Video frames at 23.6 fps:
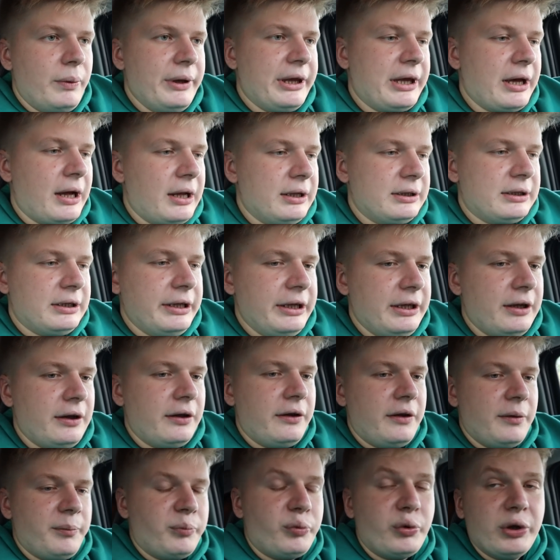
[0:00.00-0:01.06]
we
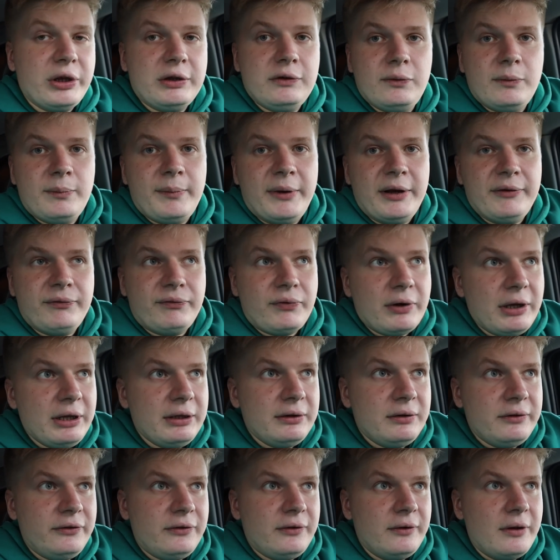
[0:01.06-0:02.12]
calculated the bricks with my
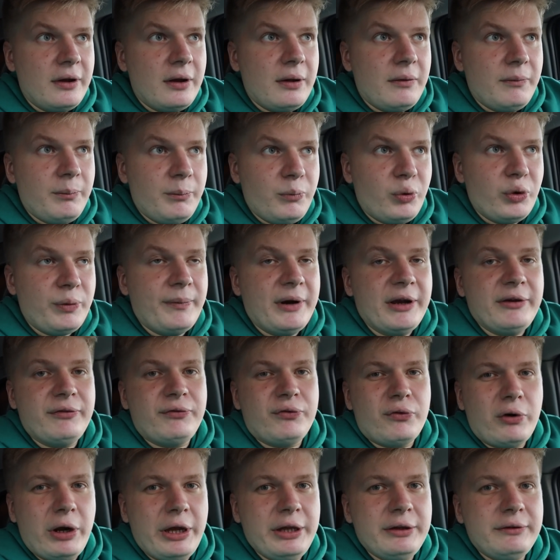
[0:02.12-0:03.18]
friends, with my
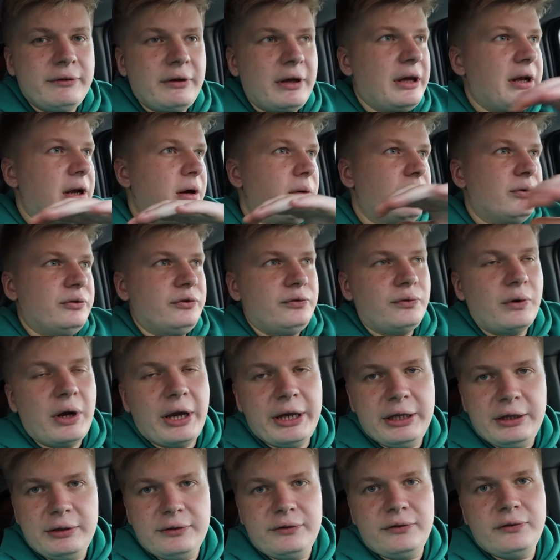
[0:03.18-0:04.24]
friend, and I was
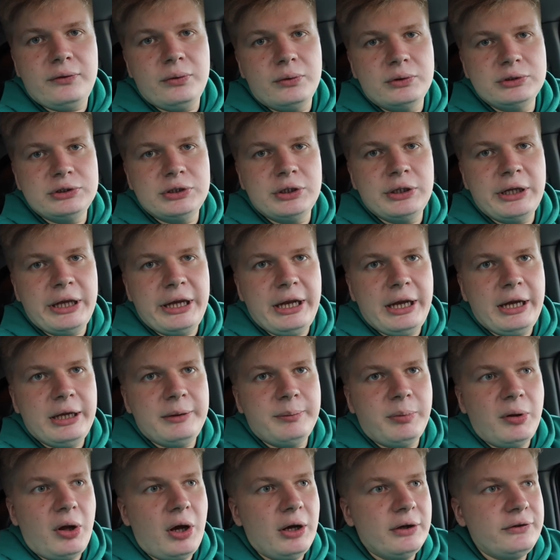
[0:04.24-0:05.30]
right. It's
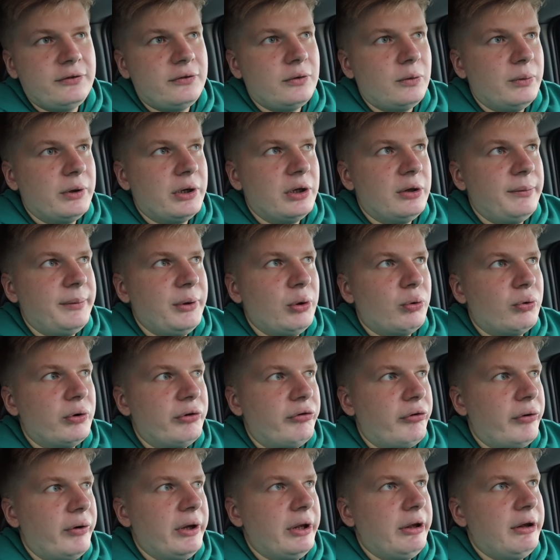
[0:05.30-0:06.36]
288 blocks, so we're gonna be
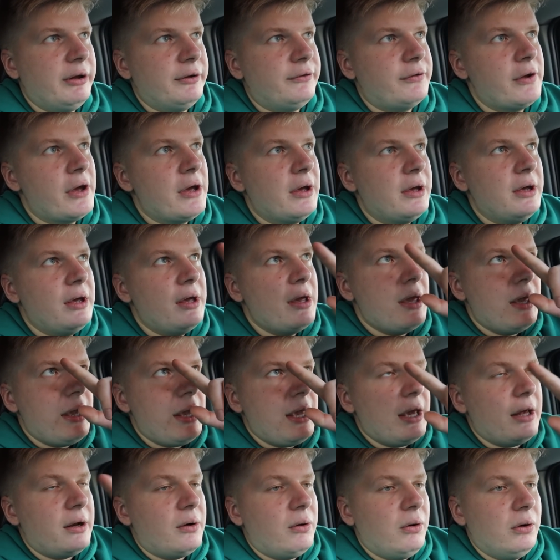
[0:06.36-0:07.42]
ordering it.
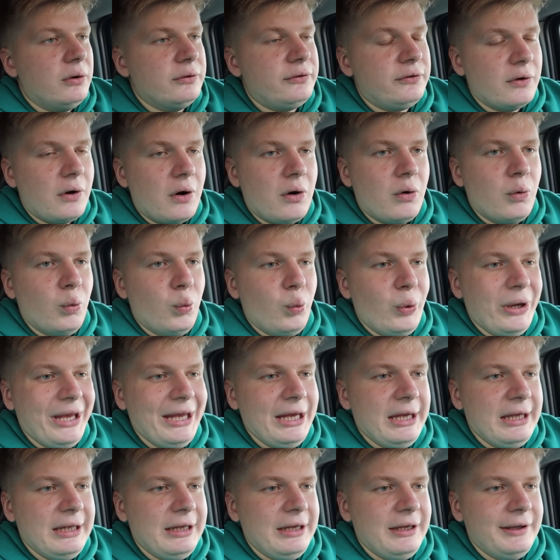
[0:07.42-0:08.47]
And also
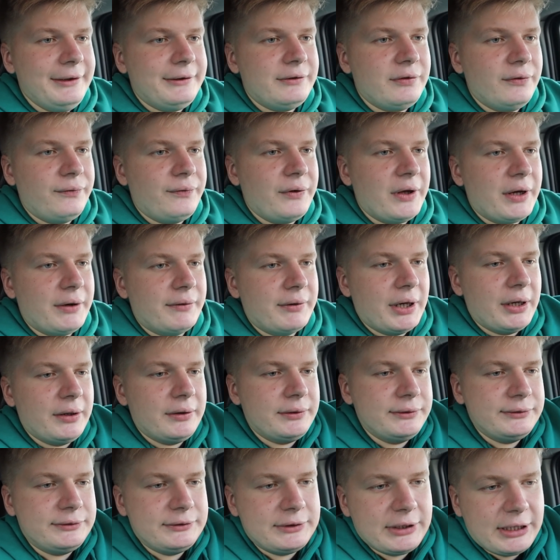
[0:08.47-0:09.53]
we need to figure
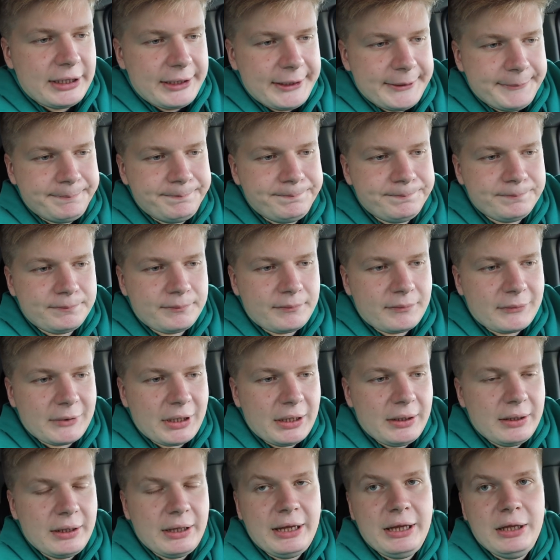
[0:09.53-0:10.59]
out,
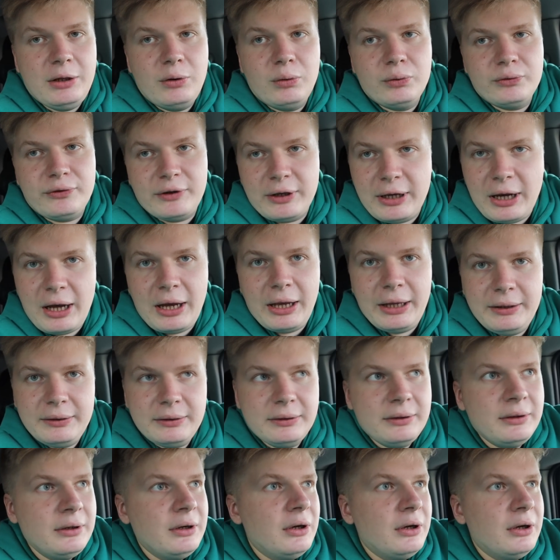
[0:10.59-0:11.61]
he knows a guy